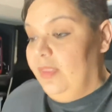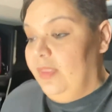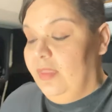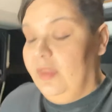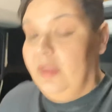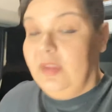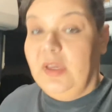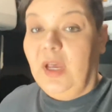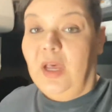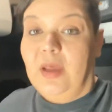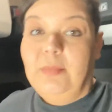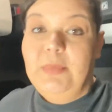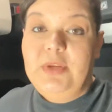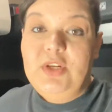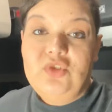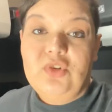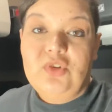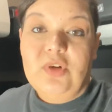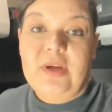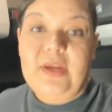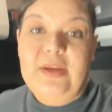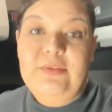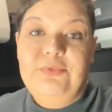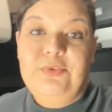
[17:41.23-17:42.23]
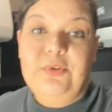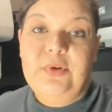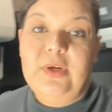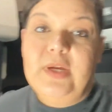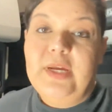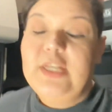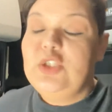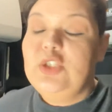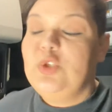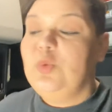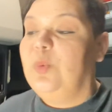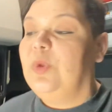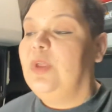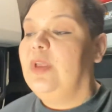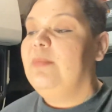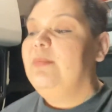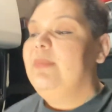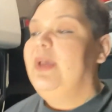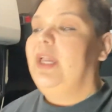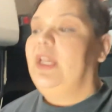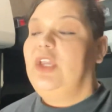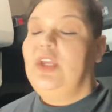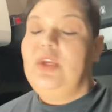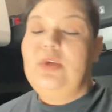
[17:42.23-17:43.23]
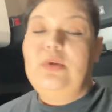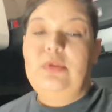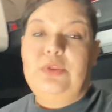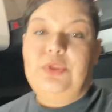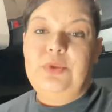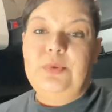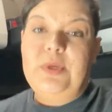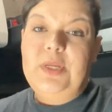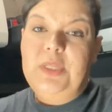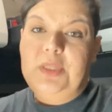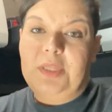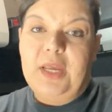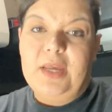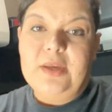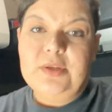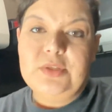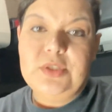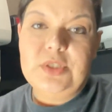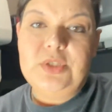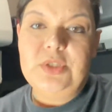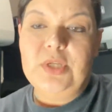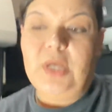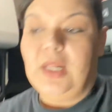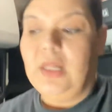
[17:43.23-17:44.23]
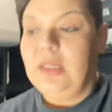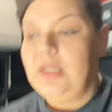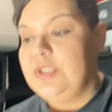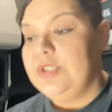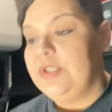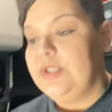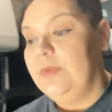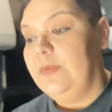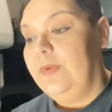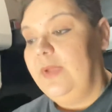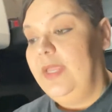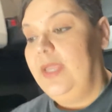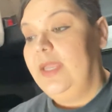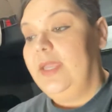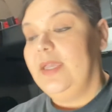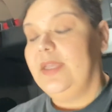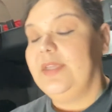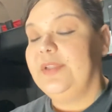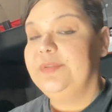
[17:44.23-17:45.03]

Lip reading: Come and drive for us. We'll make you $3,000 a week.